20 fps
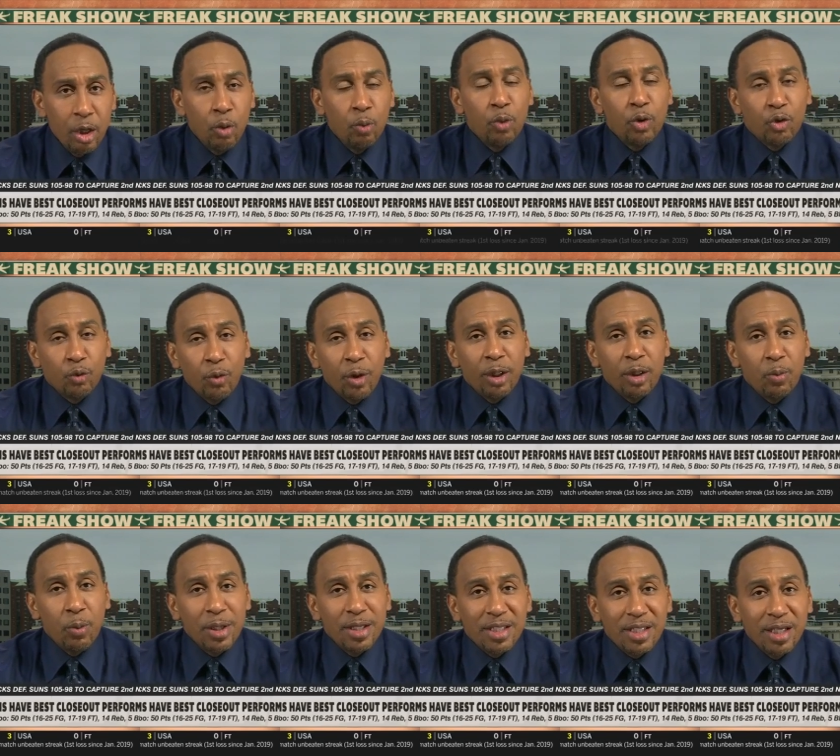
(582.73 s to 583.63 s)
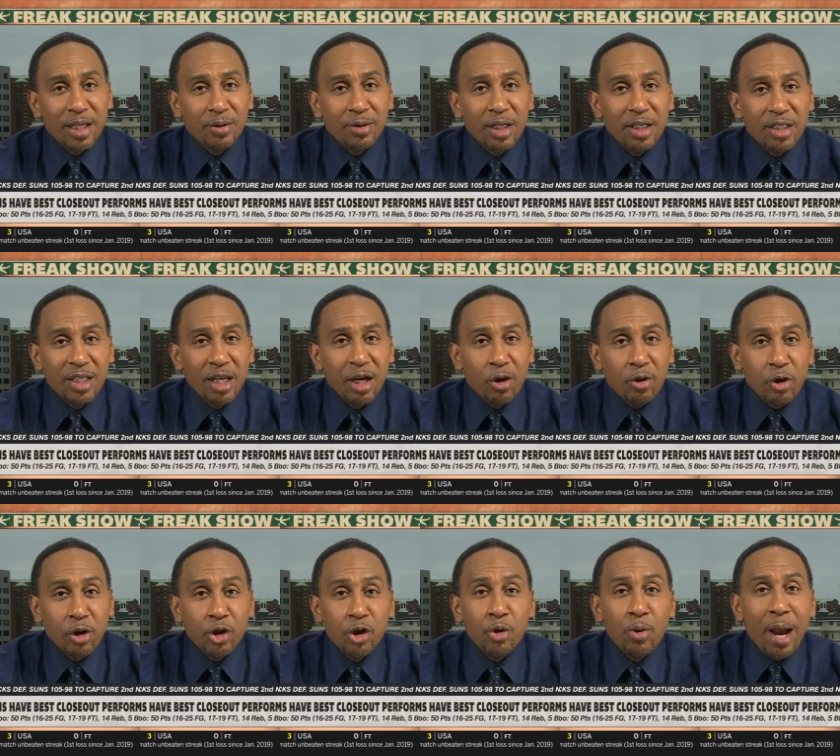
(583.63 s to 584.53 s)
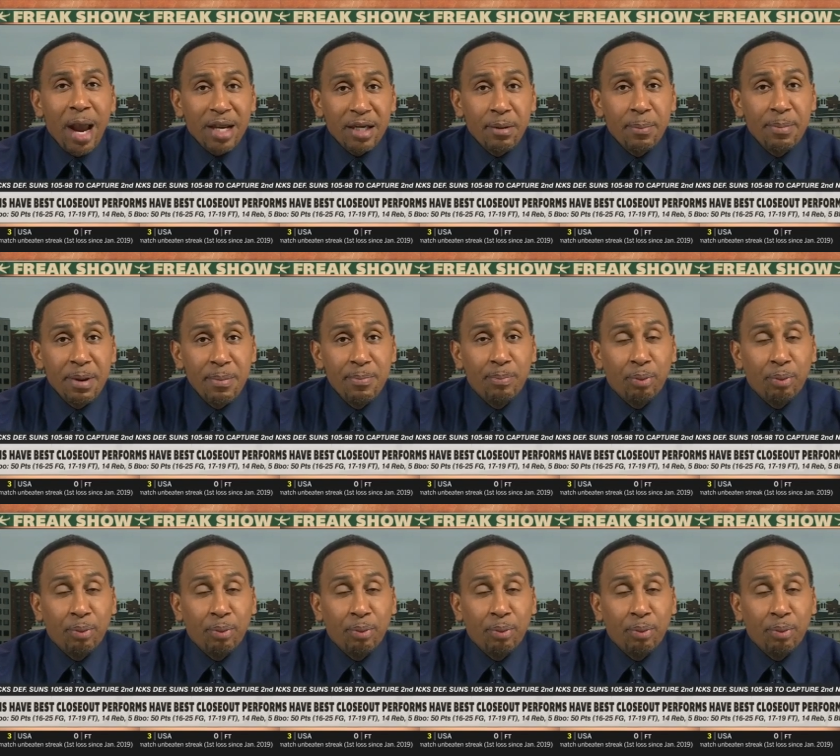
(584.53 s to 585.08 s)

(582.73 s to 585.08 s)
was really what sealed the deal because you had to be